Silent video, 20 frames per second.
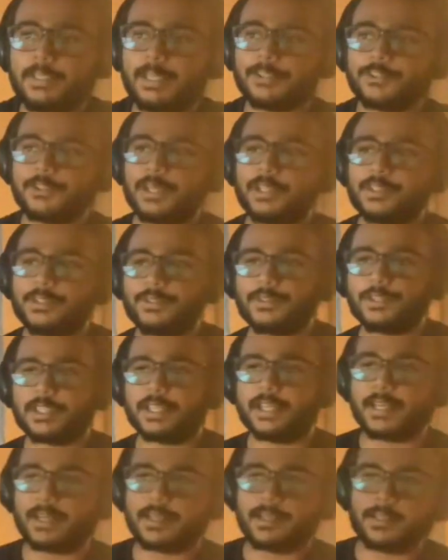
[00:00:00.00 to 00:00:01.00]
yeah, so as I was
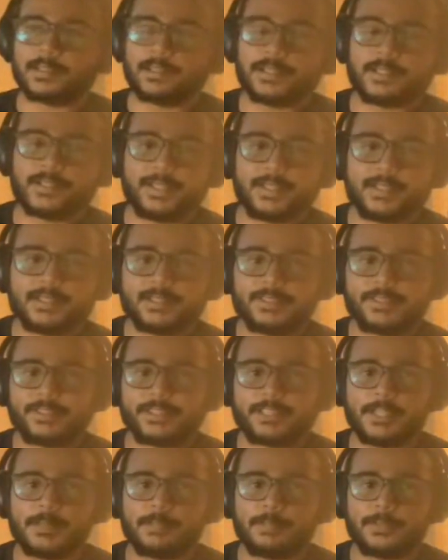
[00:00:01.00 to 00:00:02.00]
saying,
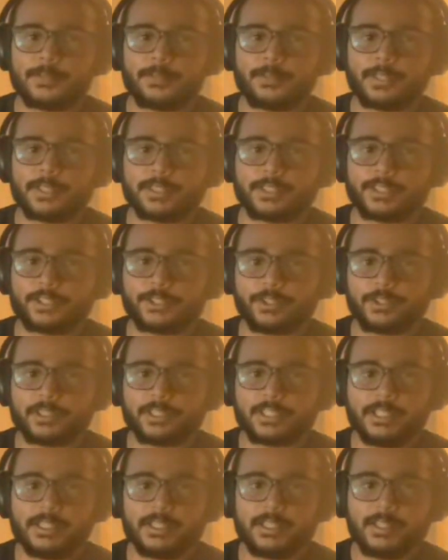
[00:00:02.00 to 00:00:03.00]
consensus helps with
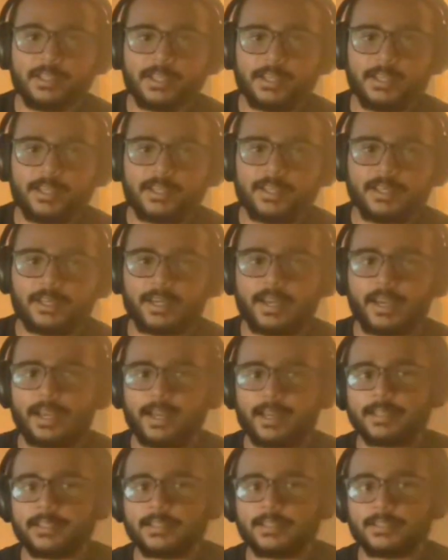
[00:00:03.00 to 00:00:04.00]
security,
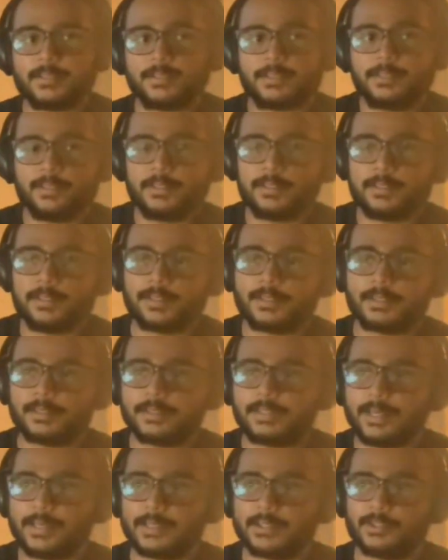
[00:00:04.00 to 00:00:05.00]
and
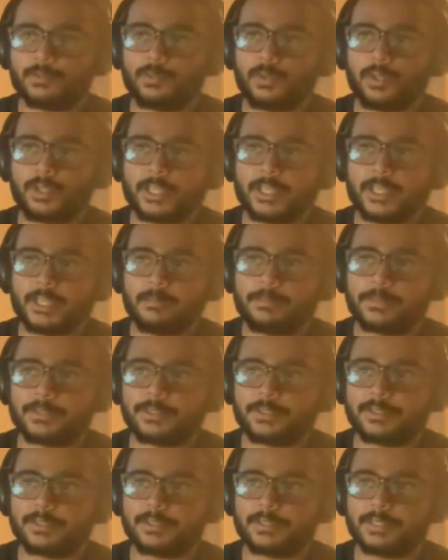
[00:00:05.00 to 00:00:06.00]
that is what
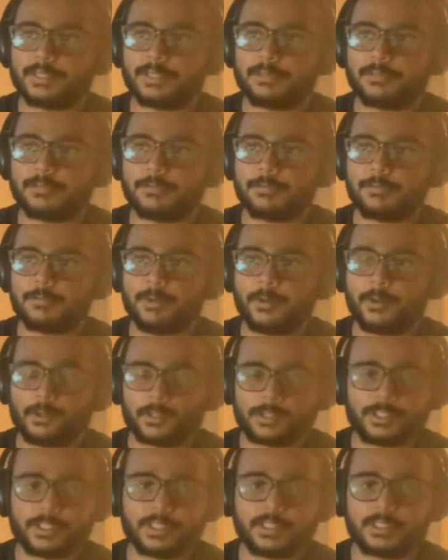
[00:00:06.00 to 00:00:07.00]
helps give
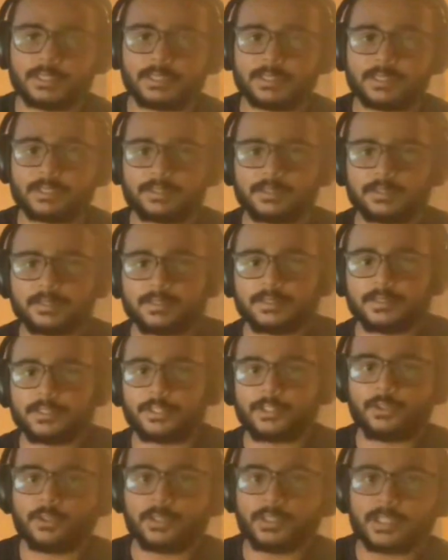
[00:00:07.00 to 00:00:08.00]
blockchain its
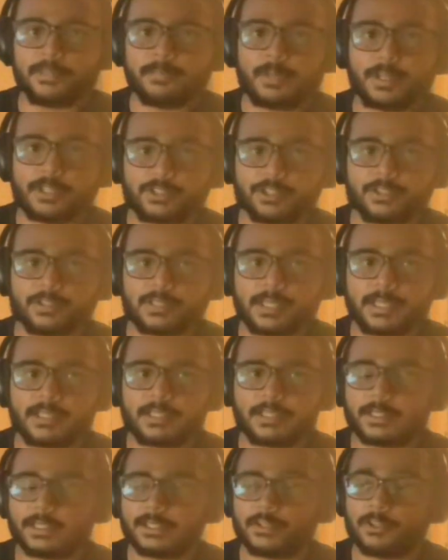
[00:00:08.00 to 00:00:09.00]
security measure.
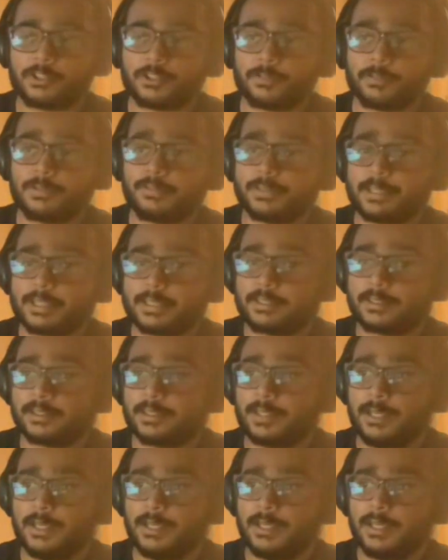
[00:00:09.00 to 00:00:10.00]
And it also
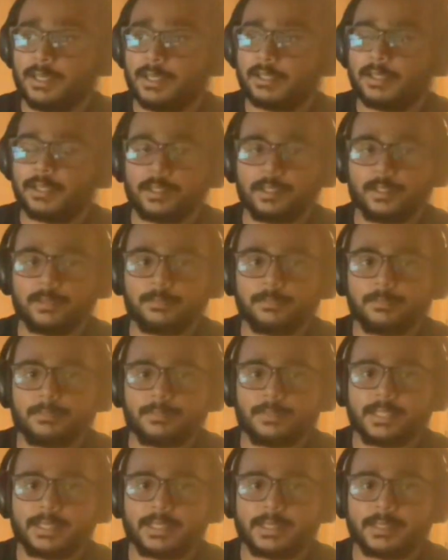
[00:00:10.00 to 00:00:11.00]
prevents uh,
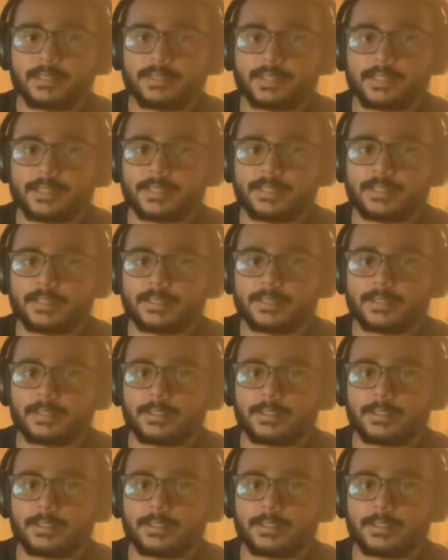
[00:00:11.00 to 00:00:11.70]
things like